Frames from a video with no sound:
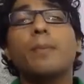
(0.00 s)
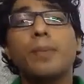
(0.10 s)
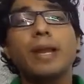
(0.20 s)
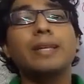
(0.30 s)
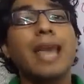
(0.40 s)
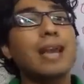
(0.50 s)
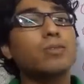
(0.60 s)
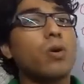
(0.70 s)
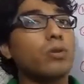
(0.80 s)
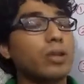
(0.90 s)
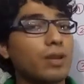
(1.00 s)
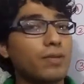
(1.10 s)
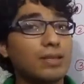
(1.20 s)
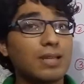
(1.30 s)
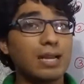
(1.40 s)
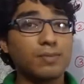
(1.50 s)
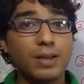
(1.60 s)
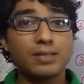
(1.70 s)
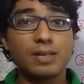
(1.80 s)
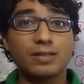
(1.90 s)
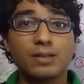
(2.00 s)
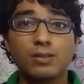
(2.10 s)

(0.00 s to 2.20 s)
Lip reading: pay tax on the reverse charge basis.